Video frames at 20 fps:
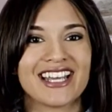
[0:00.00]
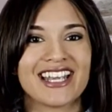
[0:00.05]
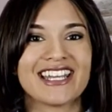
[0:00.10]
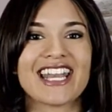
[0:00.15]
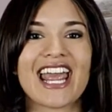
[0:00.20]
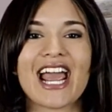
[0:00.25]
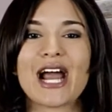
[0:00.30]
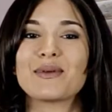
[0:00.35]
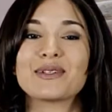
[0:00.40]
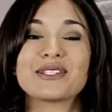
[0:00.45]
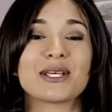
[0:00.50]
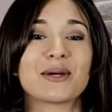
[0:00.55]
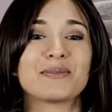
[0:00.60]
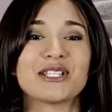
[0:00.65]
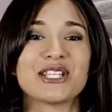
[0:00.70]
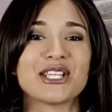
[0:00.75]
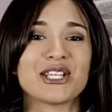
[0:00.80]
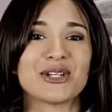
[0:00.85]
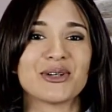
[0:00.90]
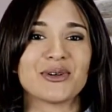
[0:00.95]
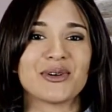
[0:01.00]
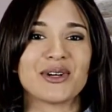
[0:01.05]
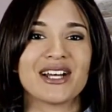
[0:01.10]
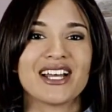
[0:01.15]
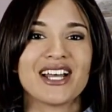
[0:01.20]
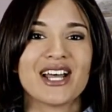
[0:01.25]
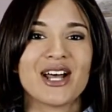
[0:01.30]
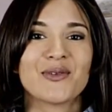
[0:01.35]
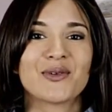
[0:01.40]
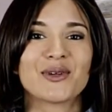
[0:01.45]
Now it's up to you.
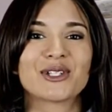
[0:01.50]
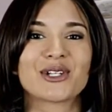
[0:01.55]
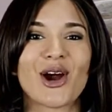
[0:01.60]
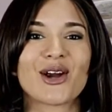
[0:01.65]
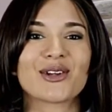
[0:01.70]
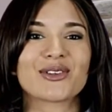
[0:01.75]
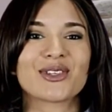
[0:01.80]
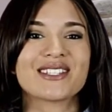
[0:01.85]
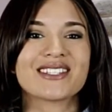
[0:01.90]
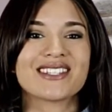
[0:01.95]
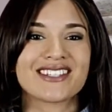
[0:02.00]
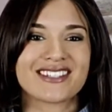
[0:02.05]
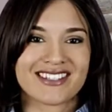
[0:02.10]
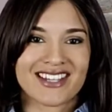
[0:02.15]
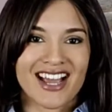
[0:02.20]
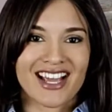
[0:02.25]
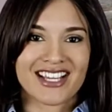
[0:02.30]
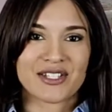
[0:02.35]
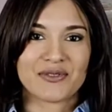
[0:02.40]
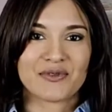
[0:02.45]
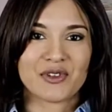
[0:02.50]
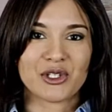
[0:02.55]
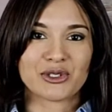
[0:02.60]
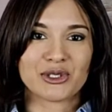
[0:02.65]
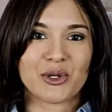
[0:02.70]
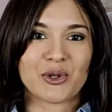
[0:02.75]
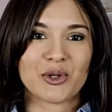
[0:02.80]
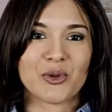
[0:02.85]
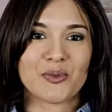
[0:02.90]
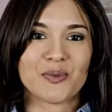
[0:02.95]
Regardless the size of your
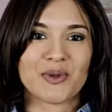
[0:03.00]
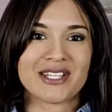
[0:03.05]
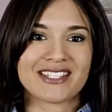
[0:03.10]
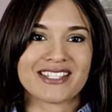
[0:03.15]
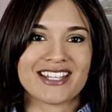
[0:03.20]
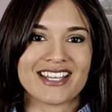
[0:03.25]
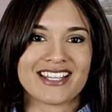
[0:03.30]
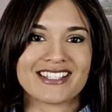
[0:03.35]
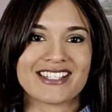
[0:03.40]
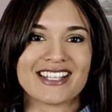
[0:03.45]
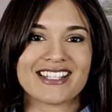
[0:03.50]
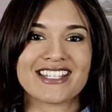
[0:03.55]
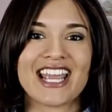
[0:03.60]
local business,